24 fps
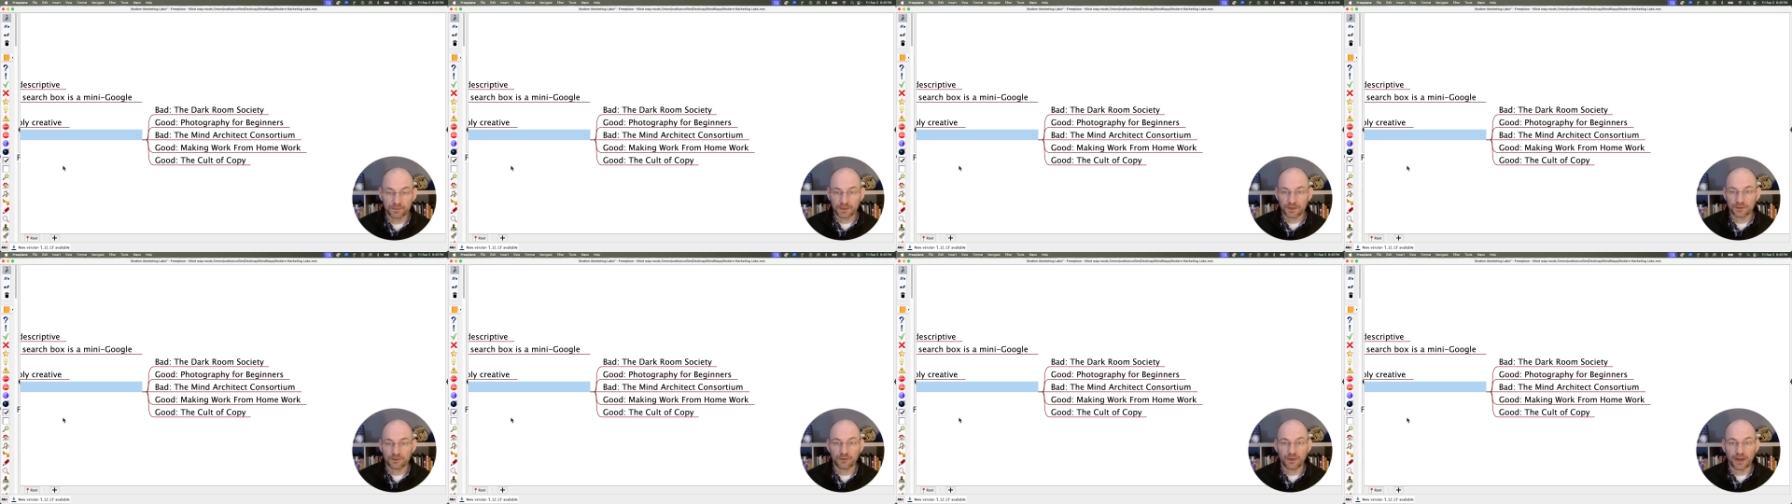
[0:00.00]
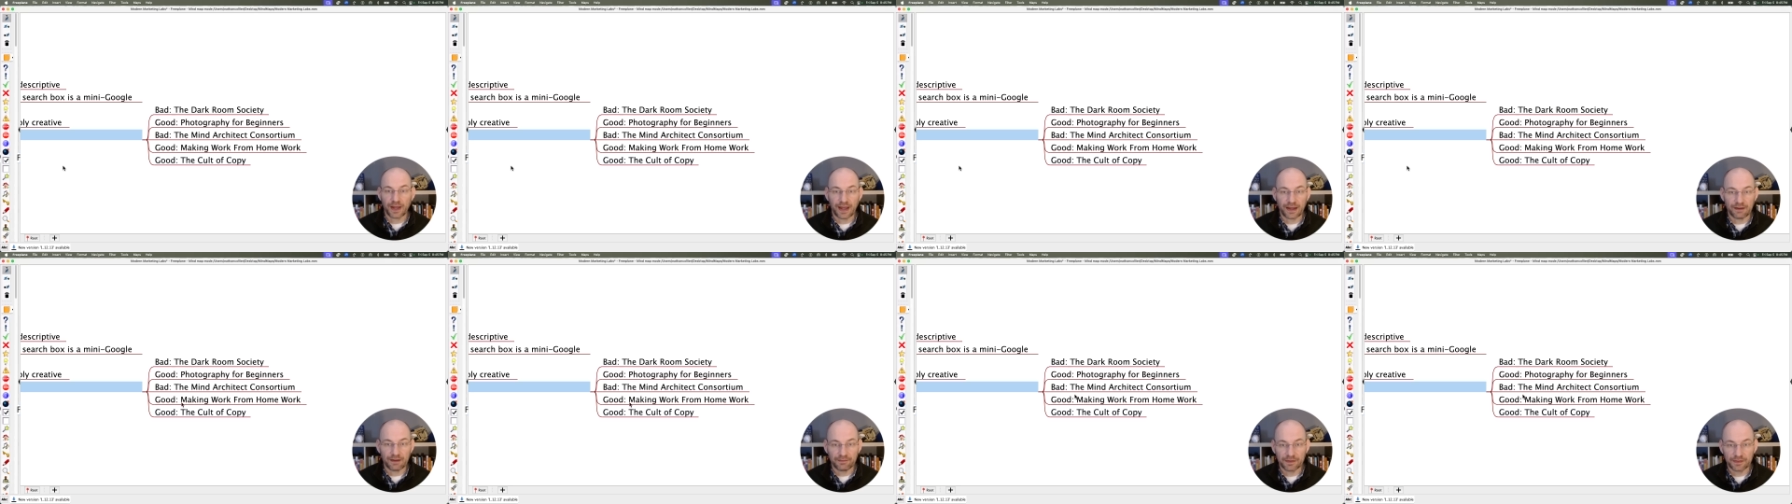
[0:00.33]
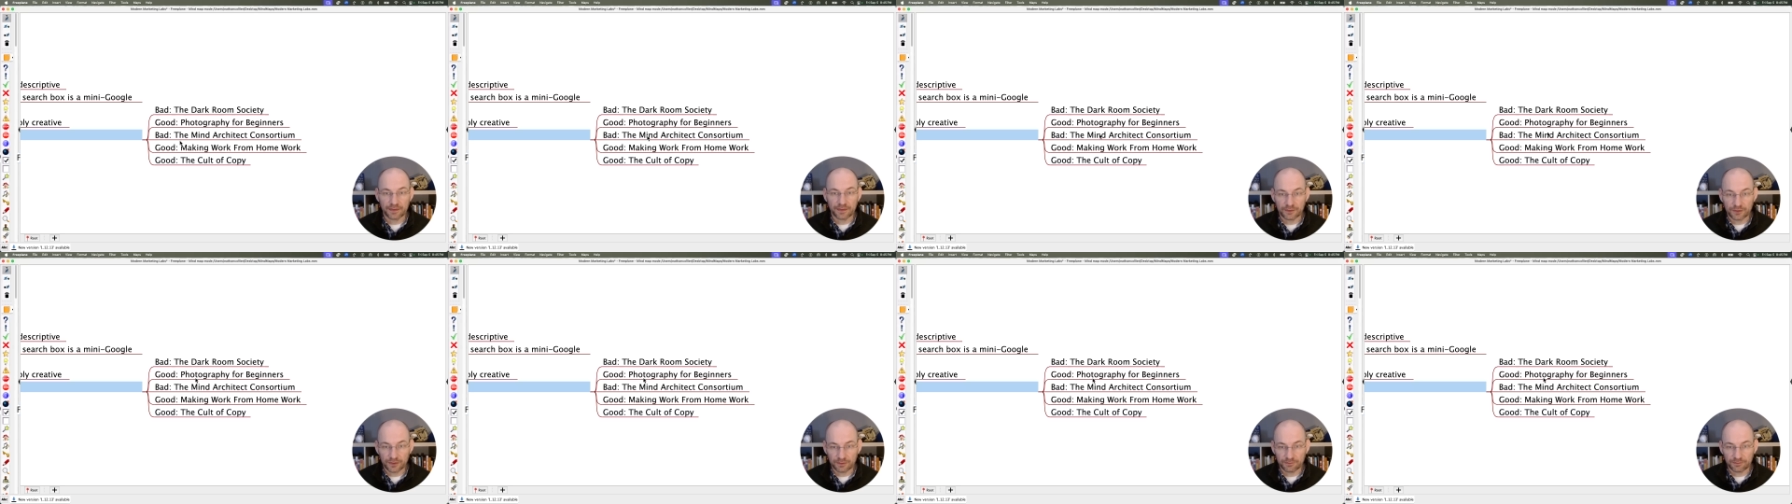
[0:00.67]
So having the
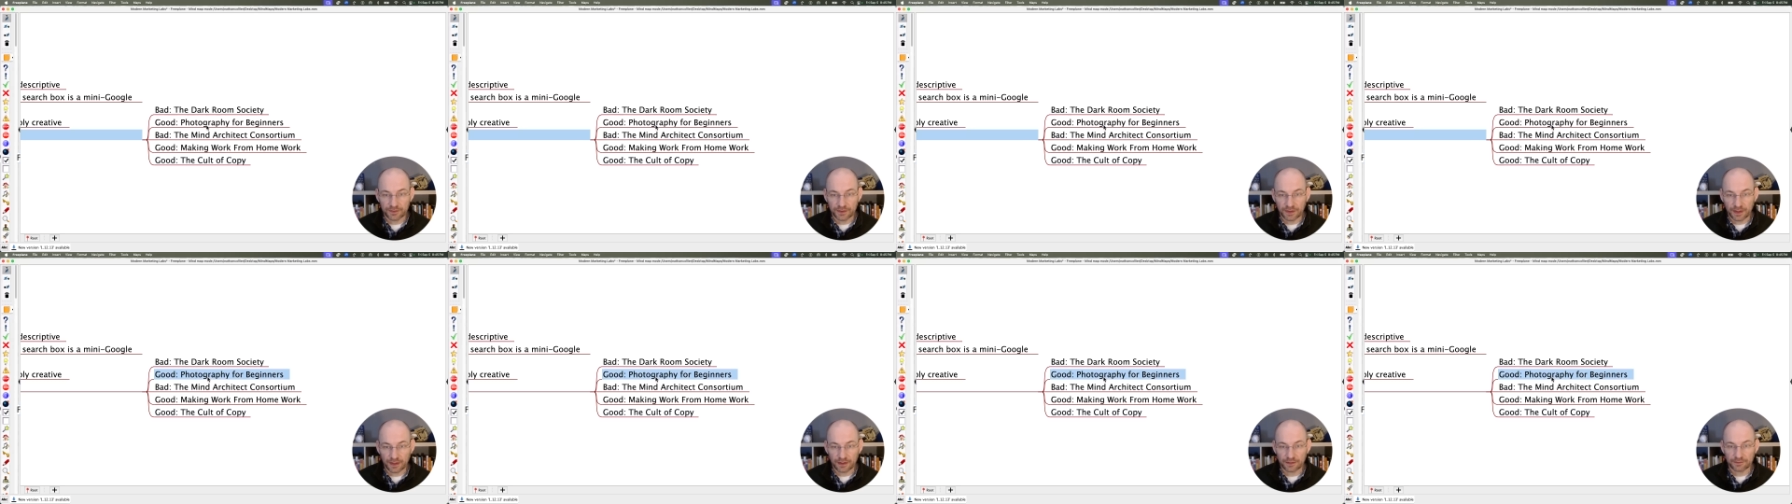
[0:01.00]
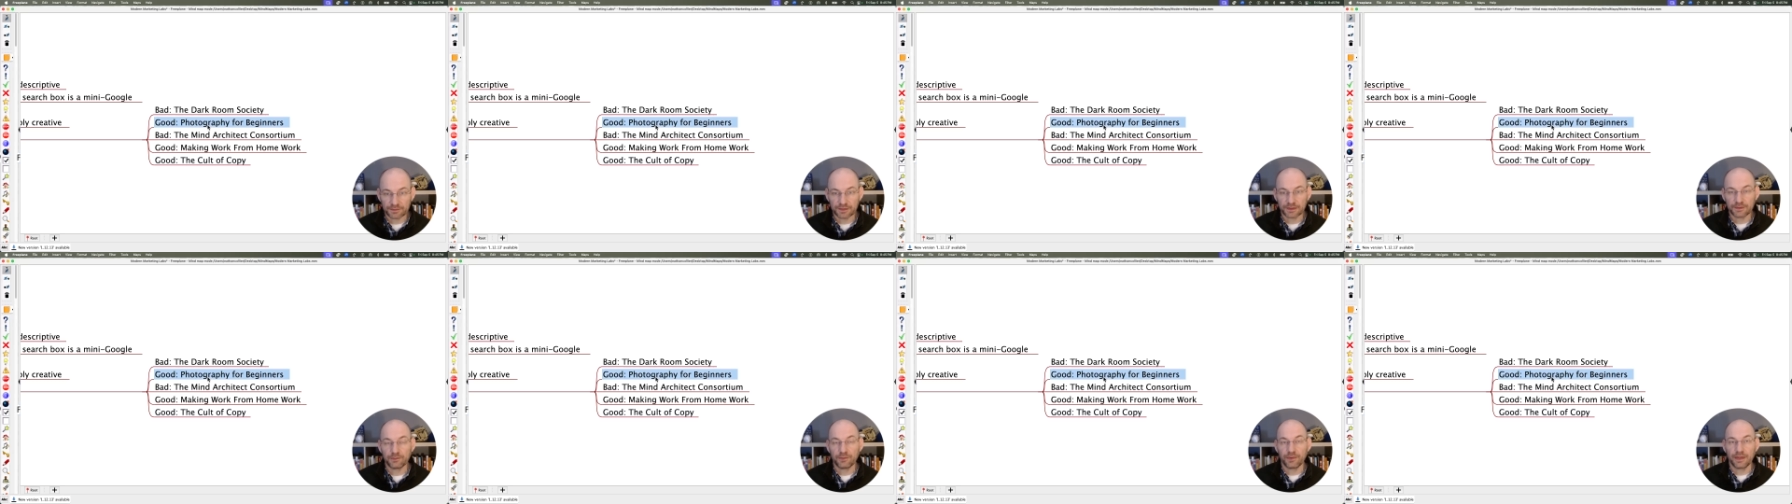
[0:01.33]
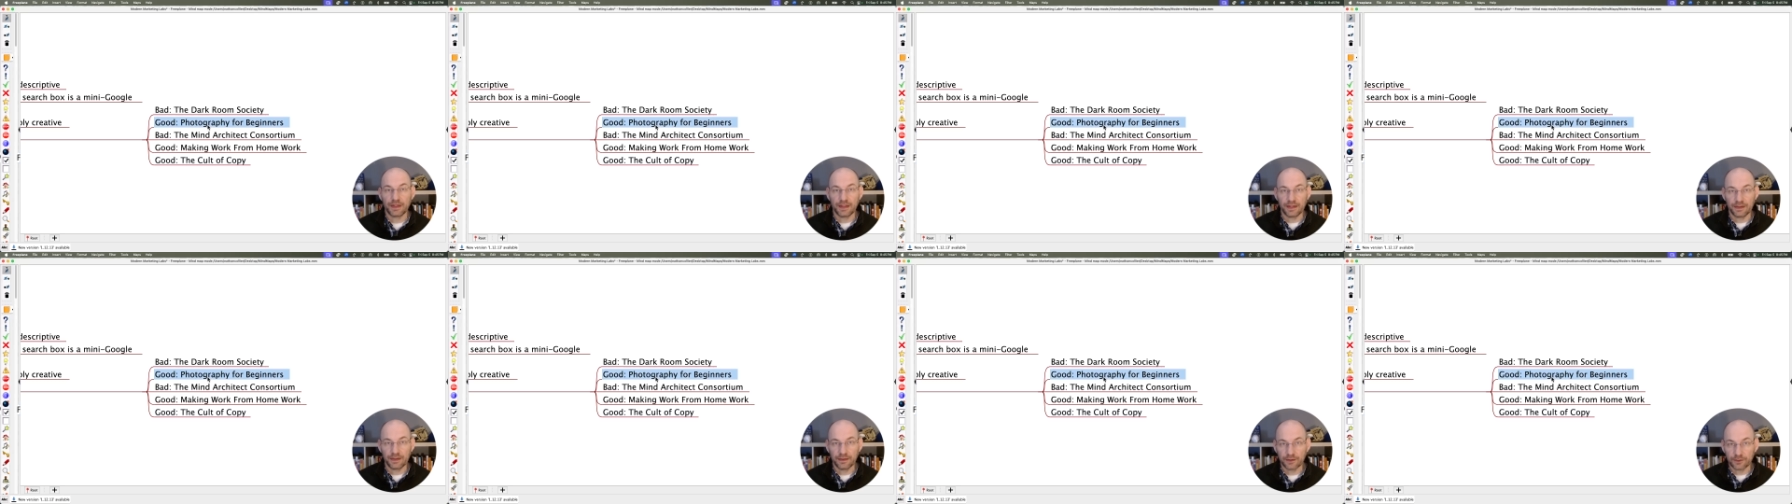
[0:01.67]
term photography
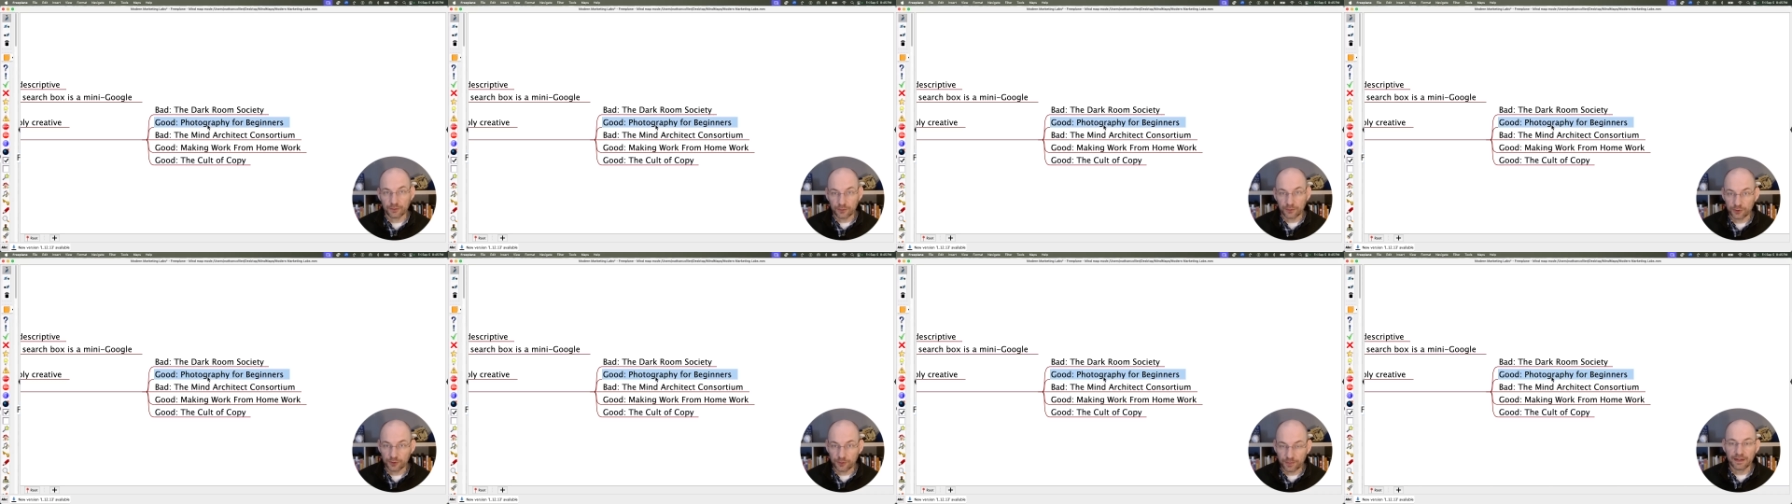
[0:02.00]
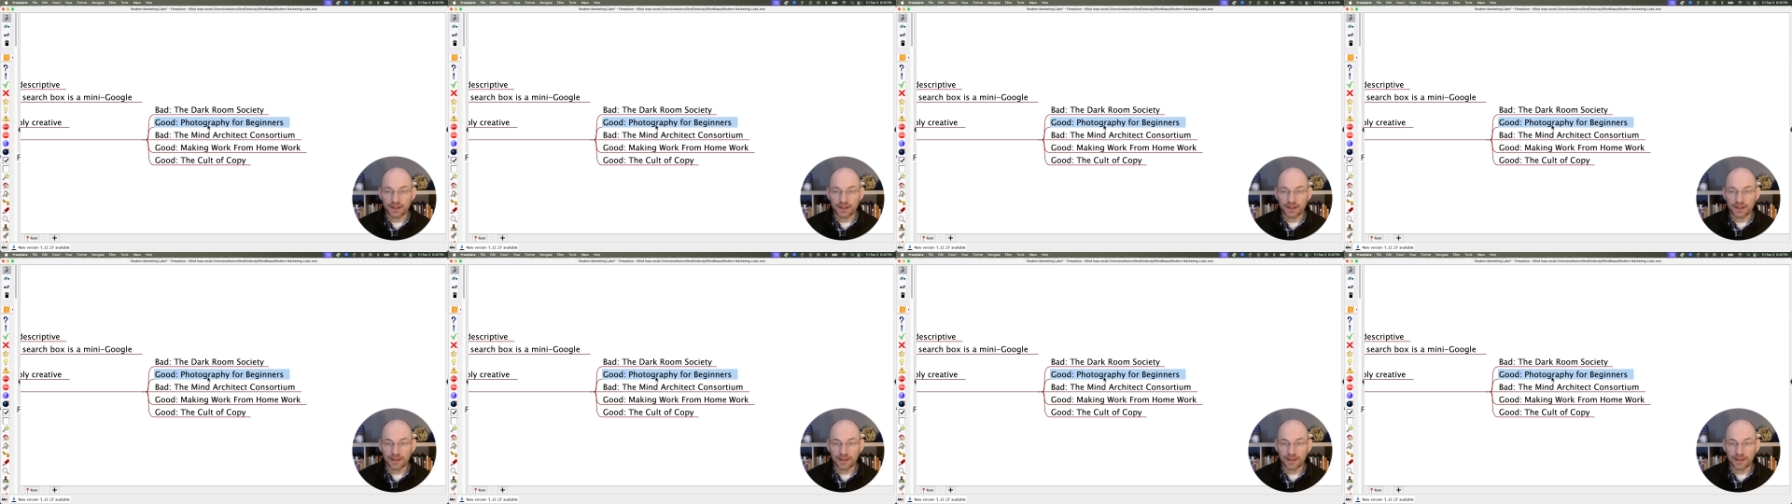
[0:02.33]
within the group,